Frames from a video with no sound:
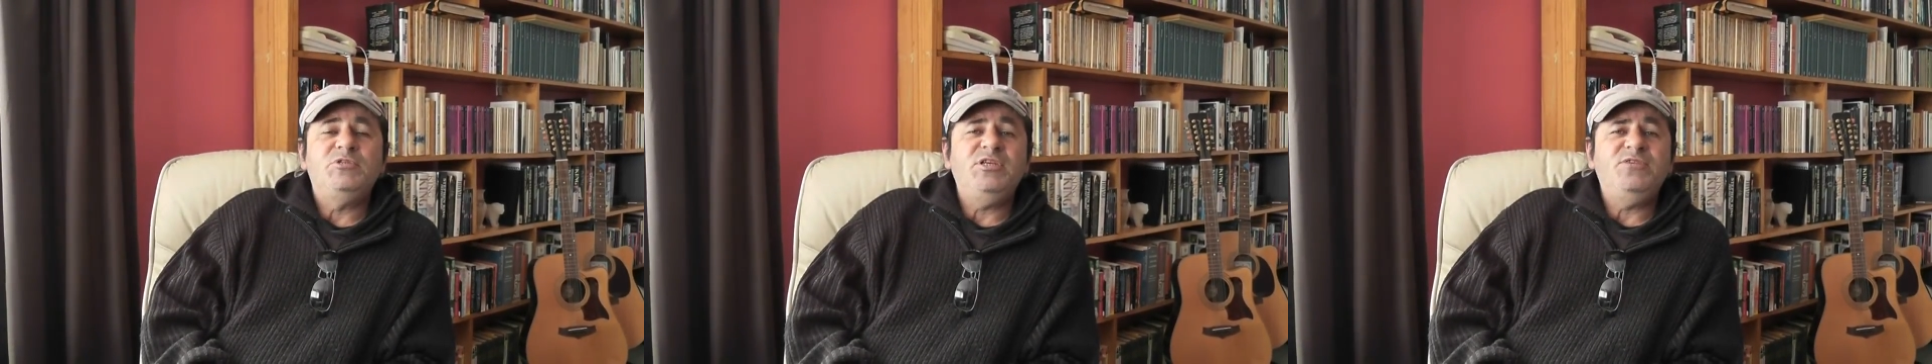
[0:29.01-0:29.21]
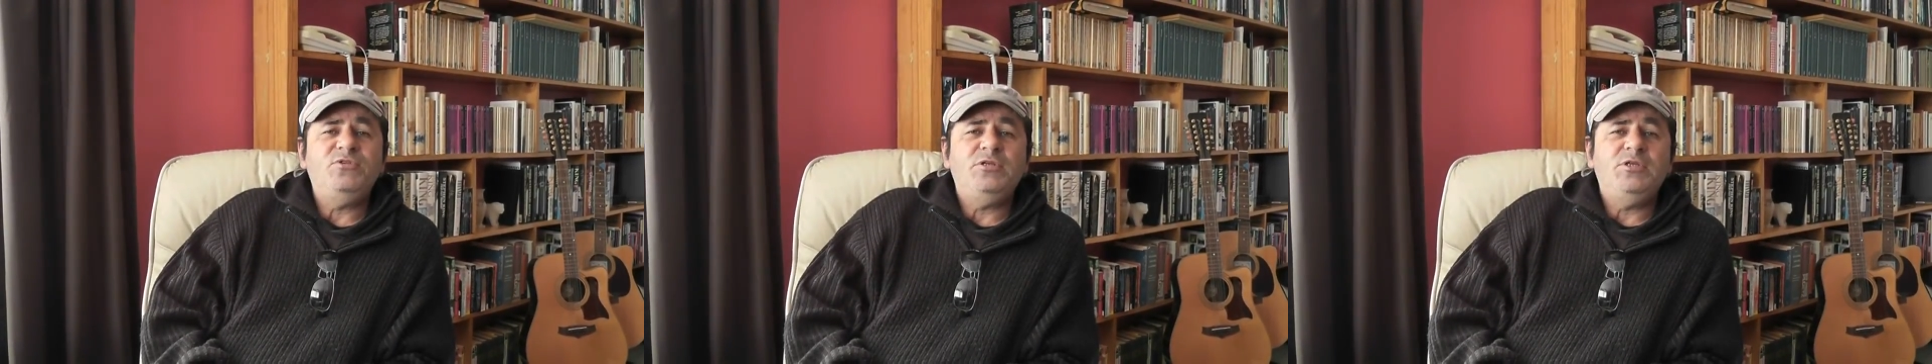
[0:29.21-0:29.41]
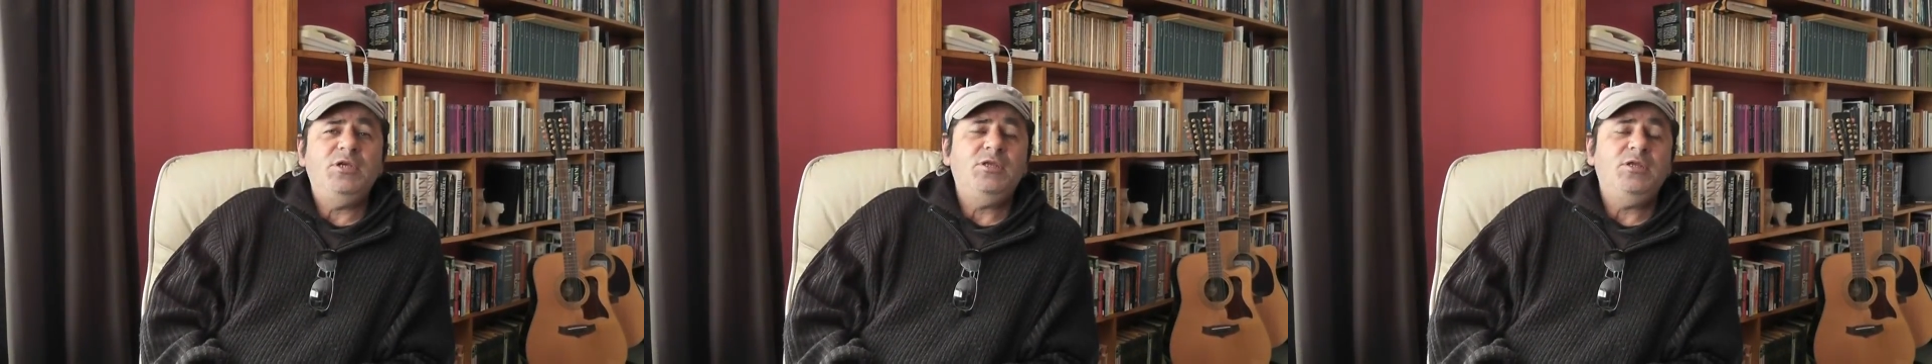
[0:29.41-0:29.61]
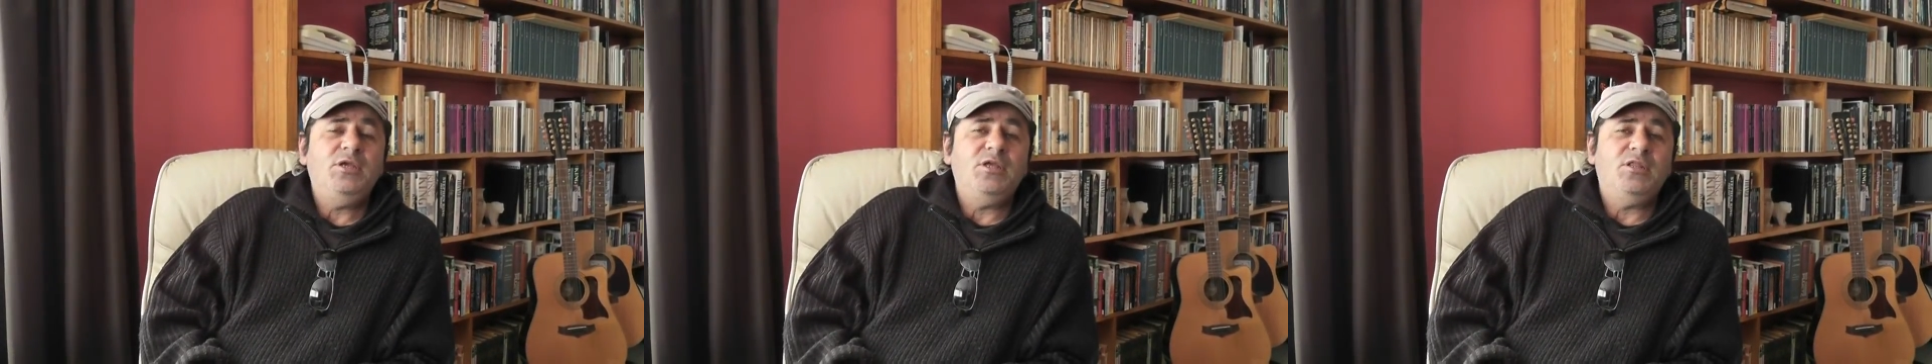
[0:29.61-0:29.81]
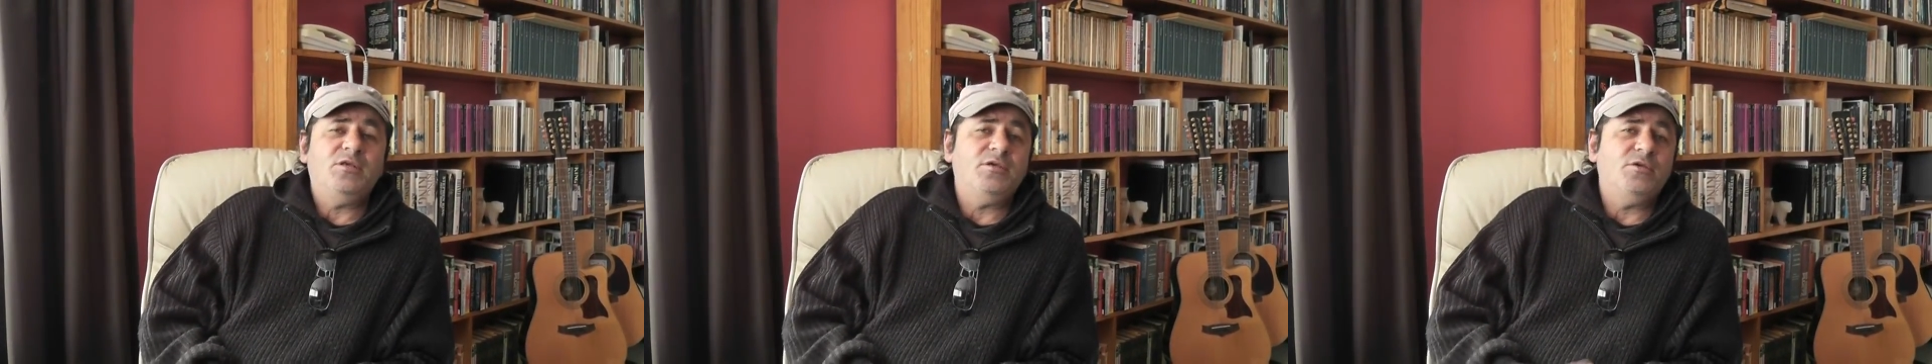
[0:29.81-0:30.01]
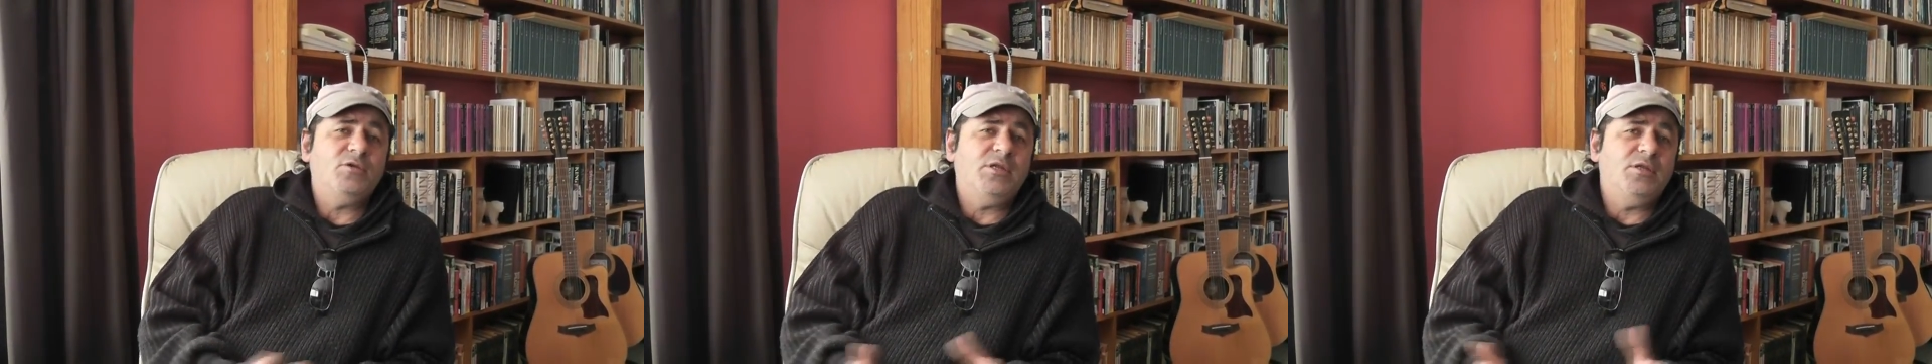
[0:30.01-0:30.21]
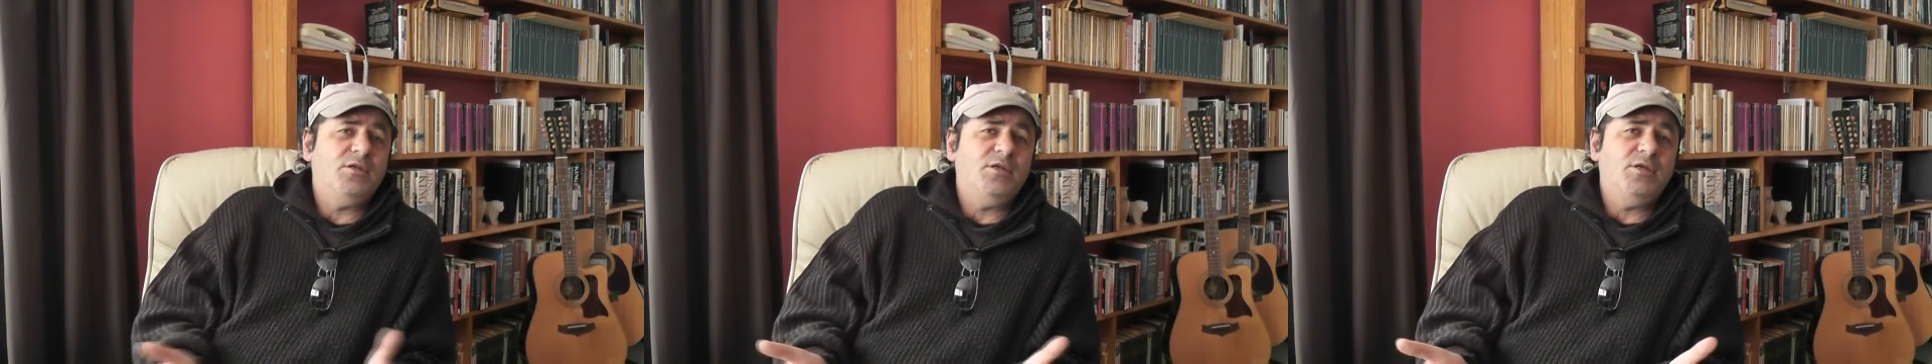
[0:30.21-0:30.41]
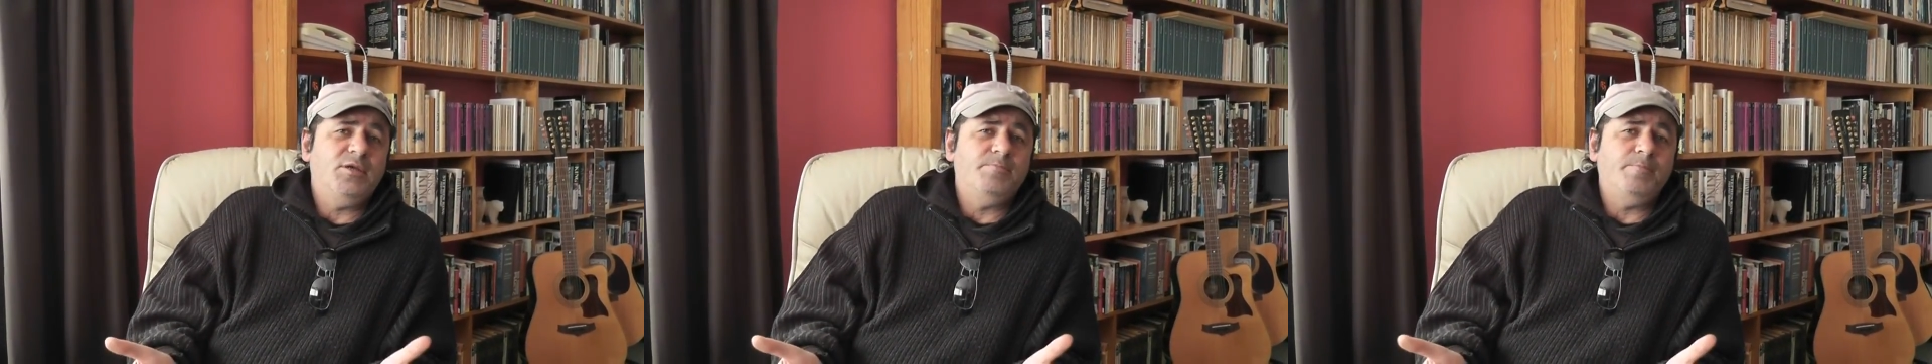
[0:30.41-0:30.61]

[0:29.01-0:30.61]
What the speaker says: DVD together and